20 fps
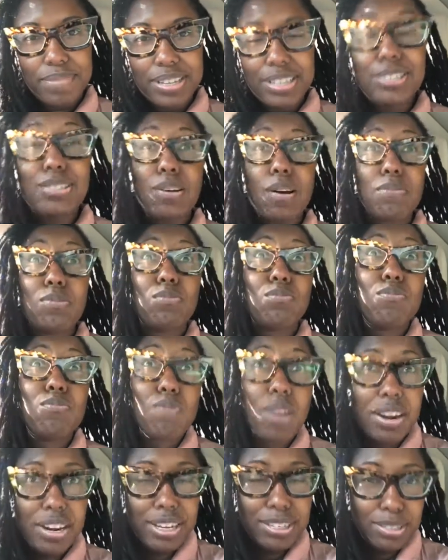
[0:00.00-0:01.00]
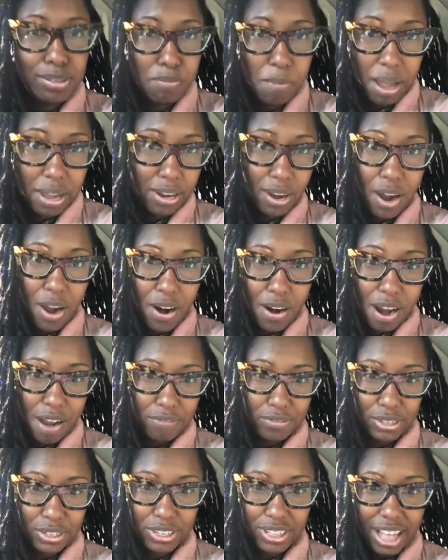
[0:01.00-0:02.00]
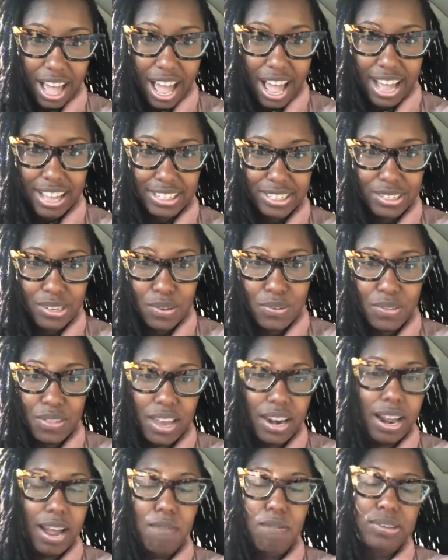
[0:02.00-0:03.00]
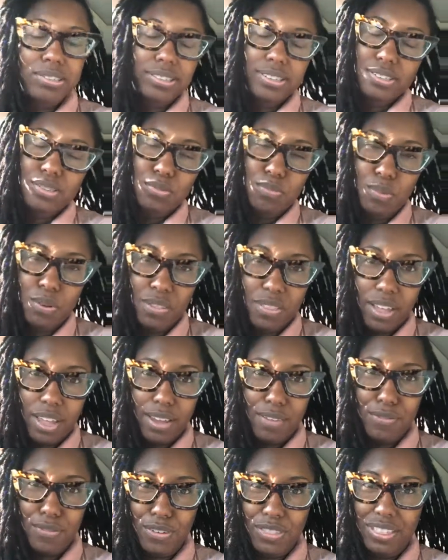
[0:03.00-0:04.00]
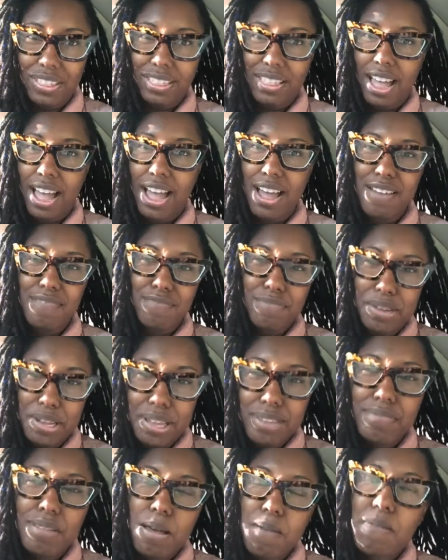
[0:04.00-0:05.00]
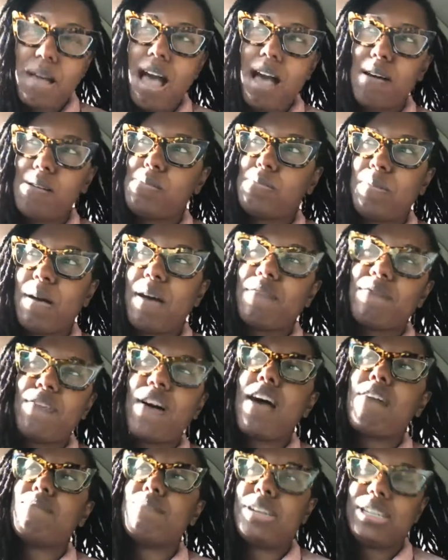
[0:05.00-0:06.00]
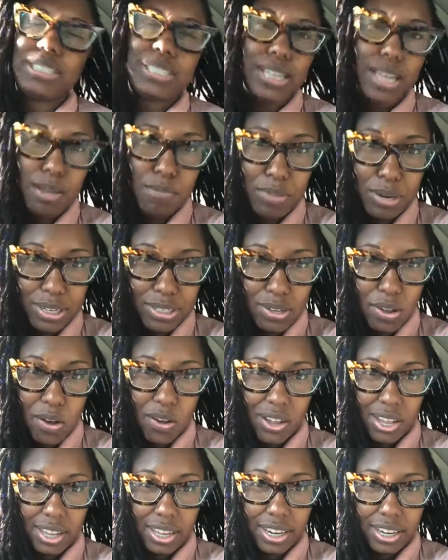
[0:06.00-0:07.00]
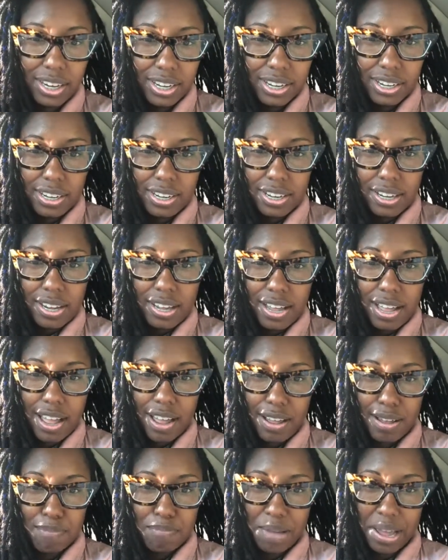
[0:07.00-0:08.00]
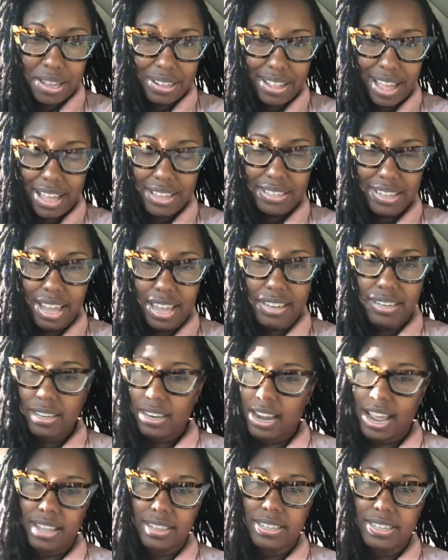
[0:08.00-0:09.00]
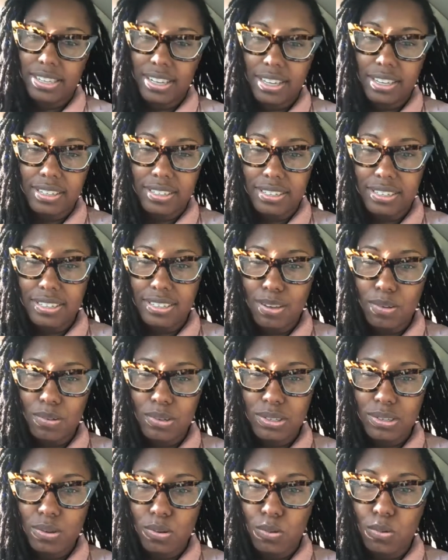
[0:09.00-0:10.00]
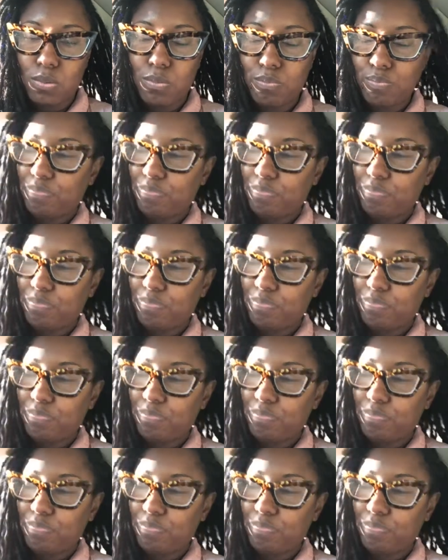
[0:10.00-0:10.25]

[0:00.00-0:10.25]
So I was running to my car after class so that I wasn't super late for the live, but I'm about 5 minutes late, but it's all good. My class ended at 6, so it's cool.